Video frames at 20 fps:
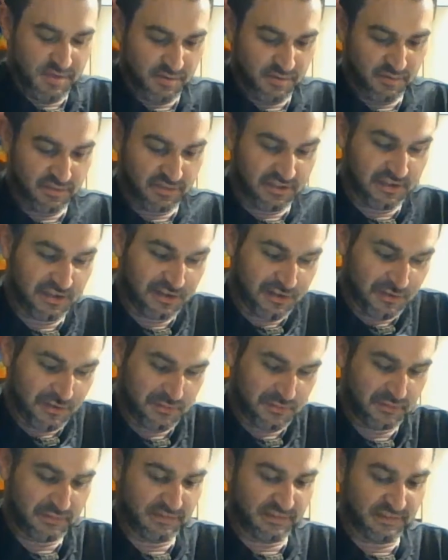with
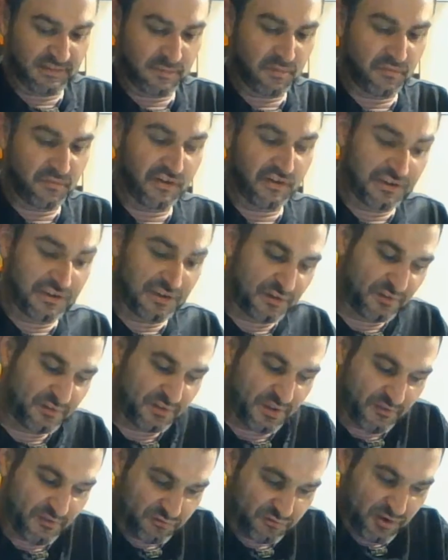kiddos, because some of our kiddos
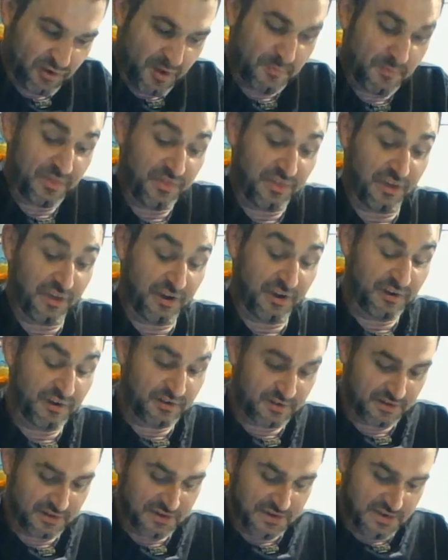have trauma there,
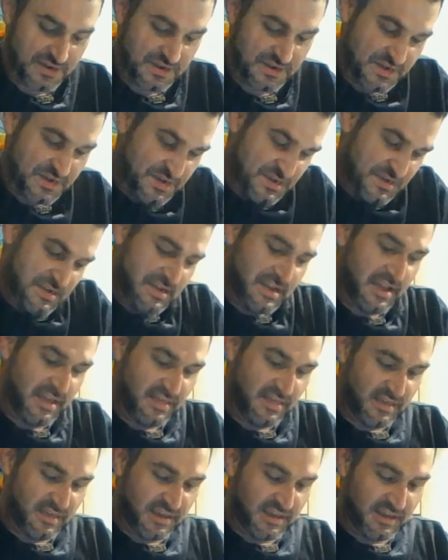
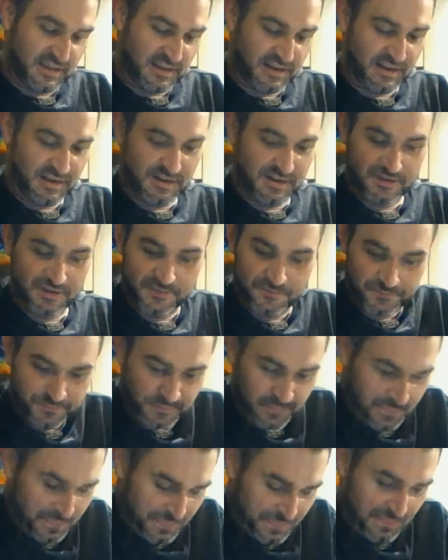and then
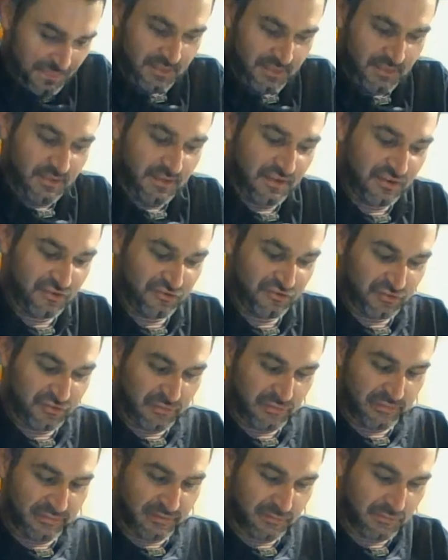
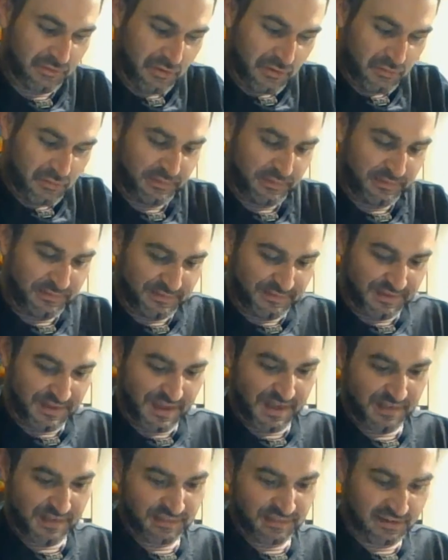issues arose
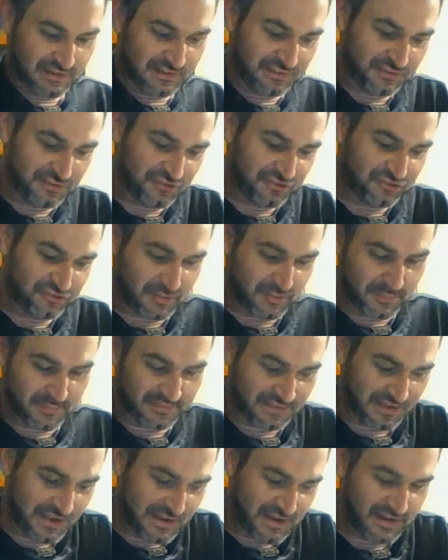at the internship
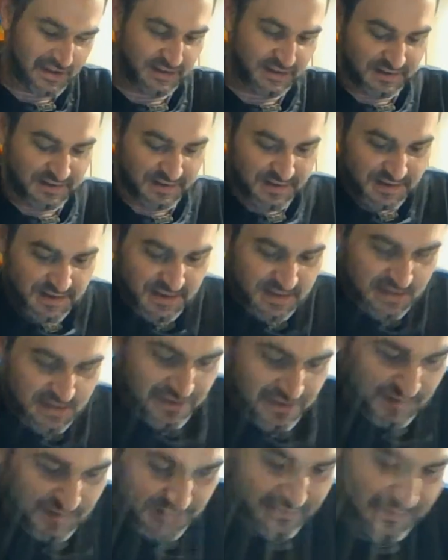site,
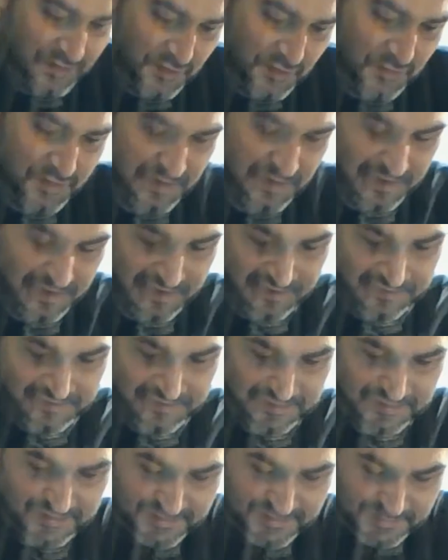and so it
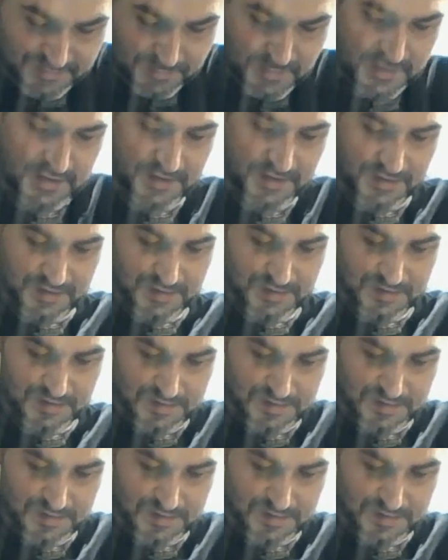has just been